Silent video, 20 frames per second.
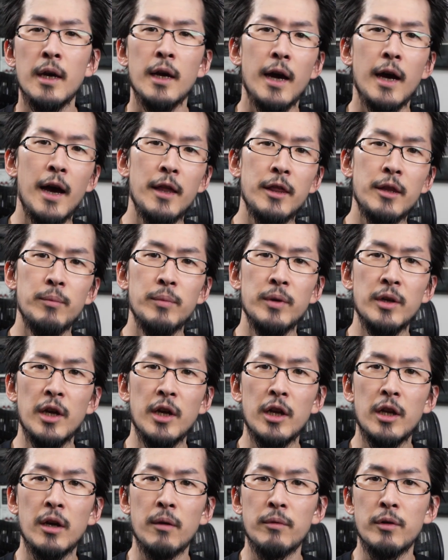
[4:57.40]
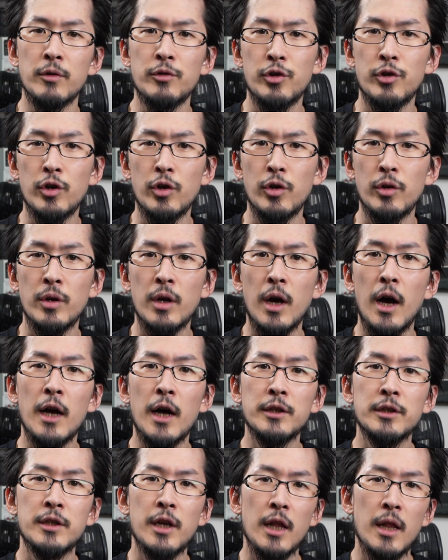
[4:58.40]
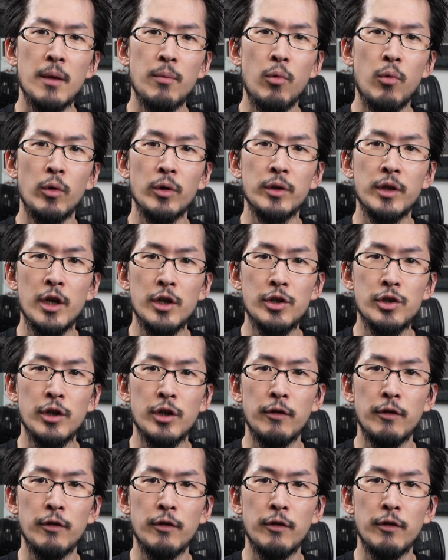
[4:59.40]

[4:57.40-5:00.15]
At the beginning of the turn, a teleportation